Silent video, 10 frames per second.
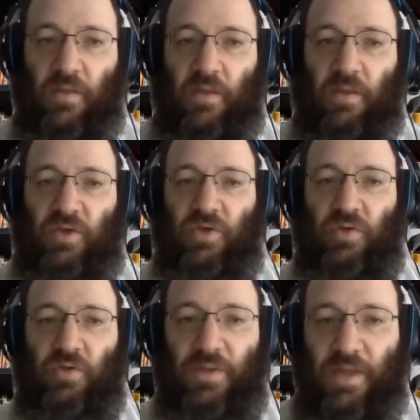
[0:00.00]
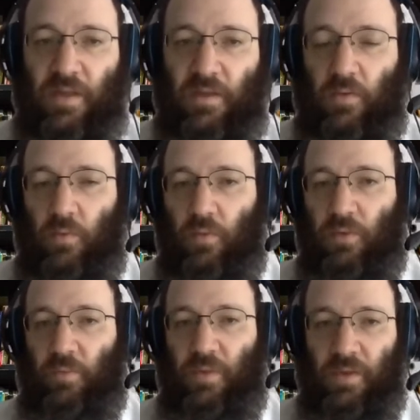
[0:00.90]
the additional need to
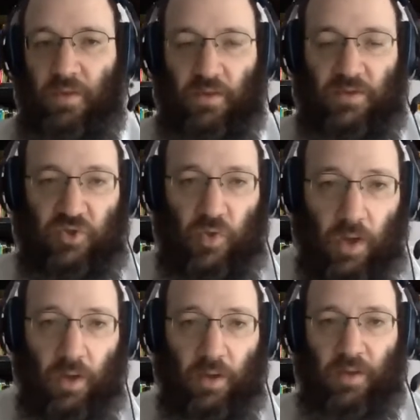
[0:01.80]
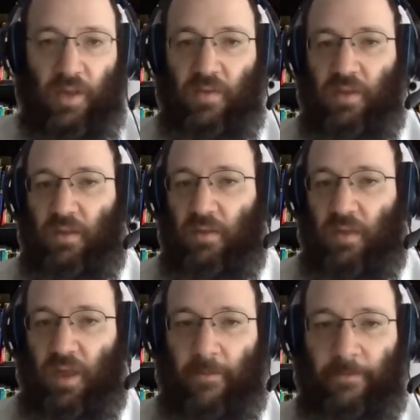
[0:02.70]
be strong, not to eat the
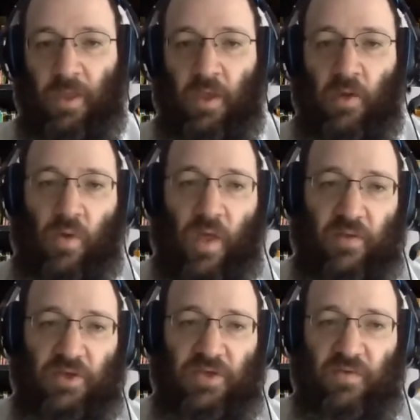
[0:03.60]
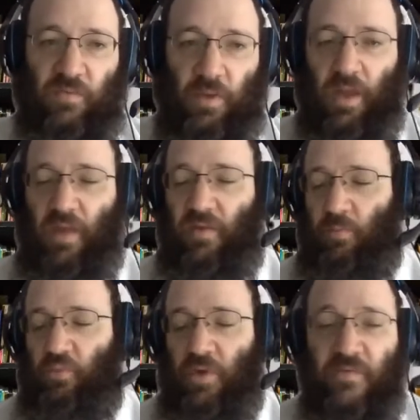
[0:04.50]
dam, rather than just, as
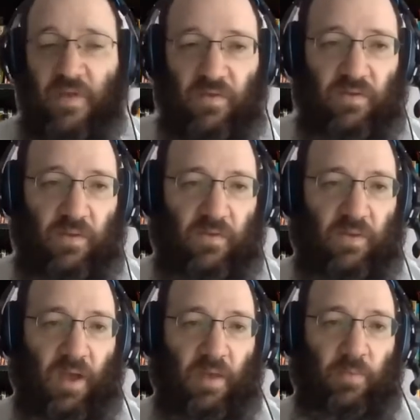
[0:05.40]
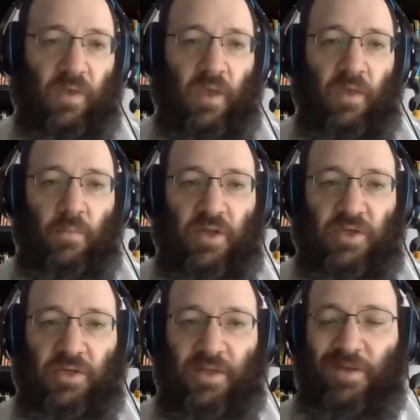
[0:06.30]
in previous times,
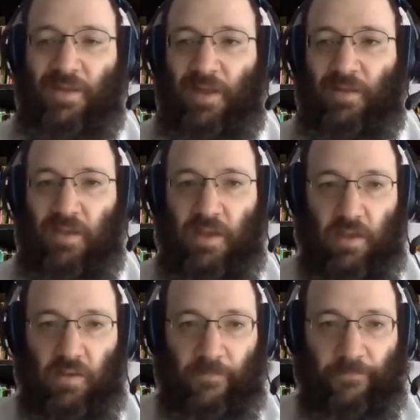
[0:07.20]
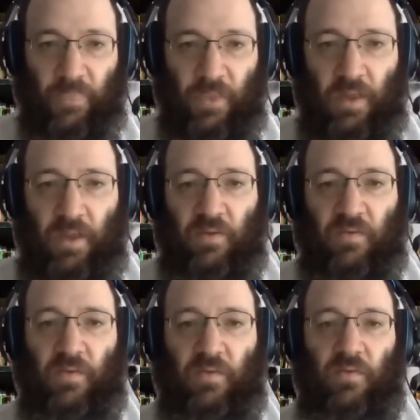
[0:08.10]
mentioning not to eat it?
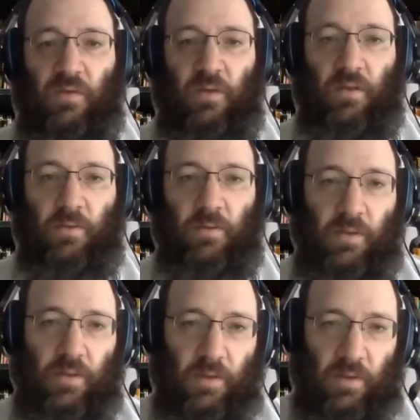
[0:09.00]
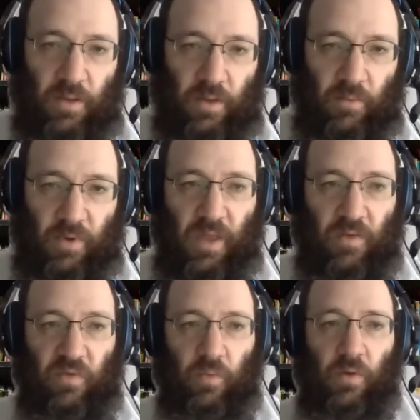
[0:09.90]
Since the Bnei
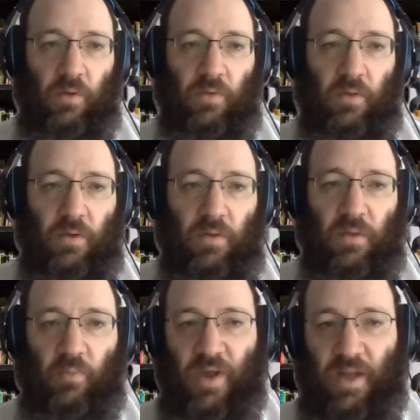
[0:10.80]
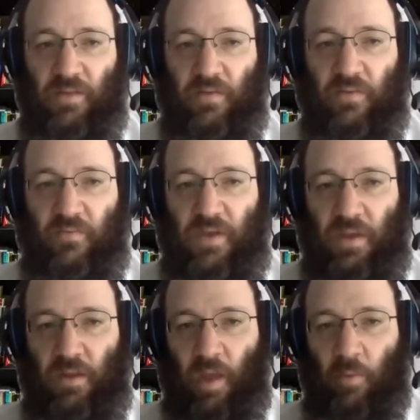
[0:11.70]
Yisrael learned the practice of
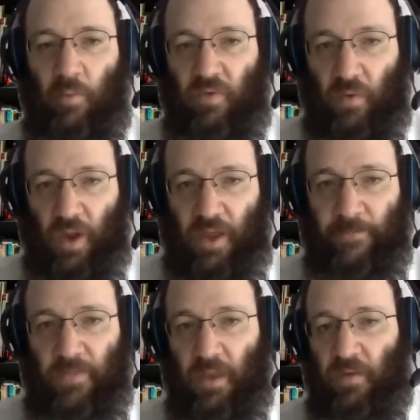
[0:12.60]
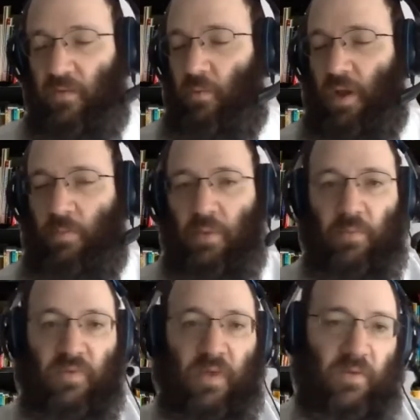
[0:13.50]
eating dam in Mitzrayim, as the
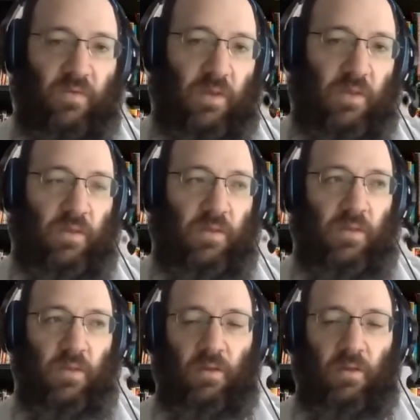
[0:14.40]
Rambam says in the